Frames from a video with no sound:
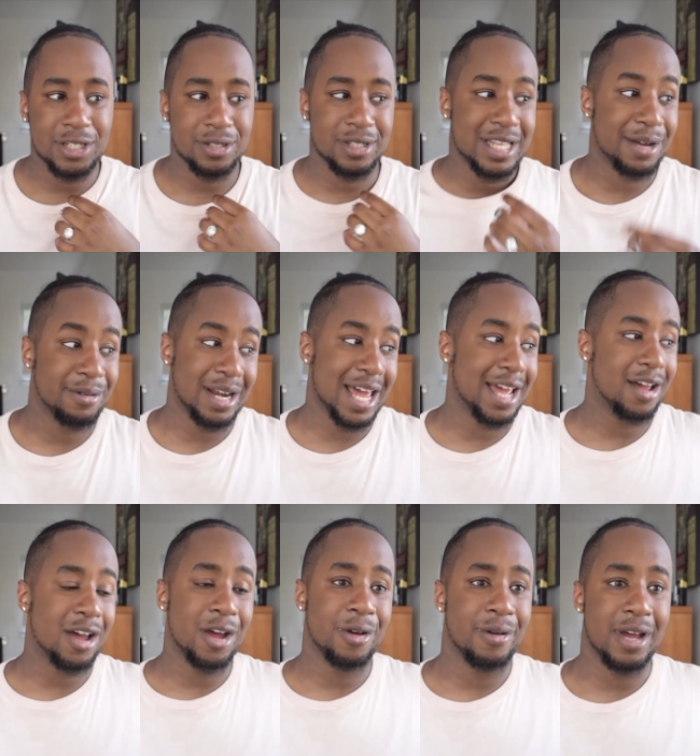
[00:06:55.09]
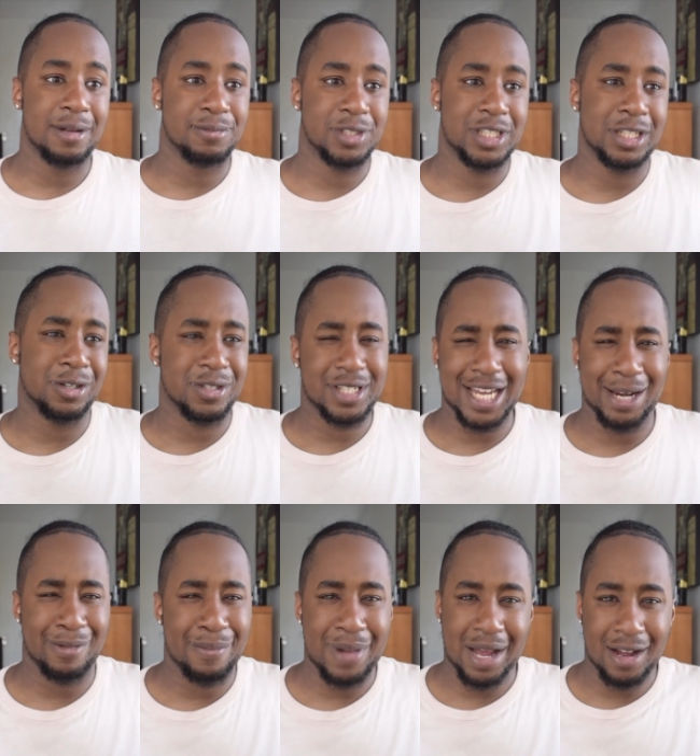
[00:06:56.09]
She, they were like, oh, um, she got scared and
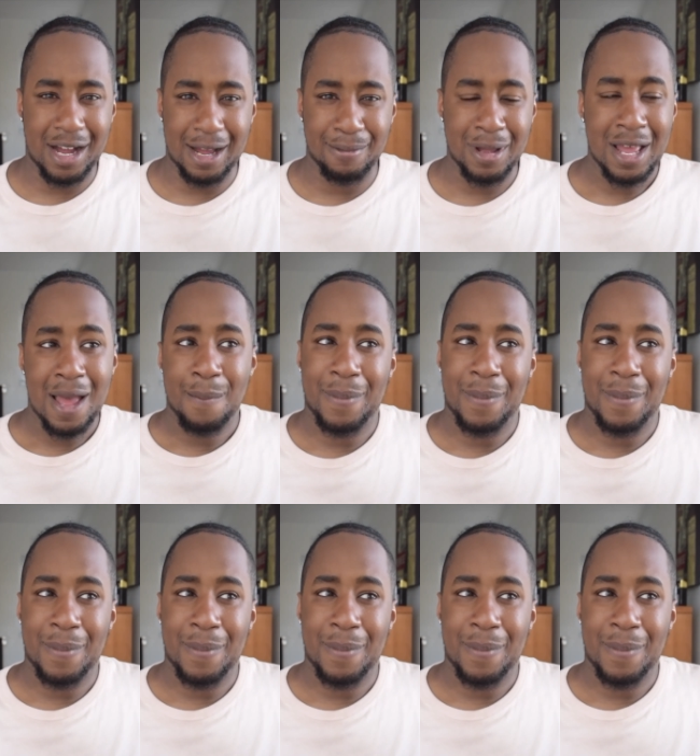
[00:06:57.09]
went back up.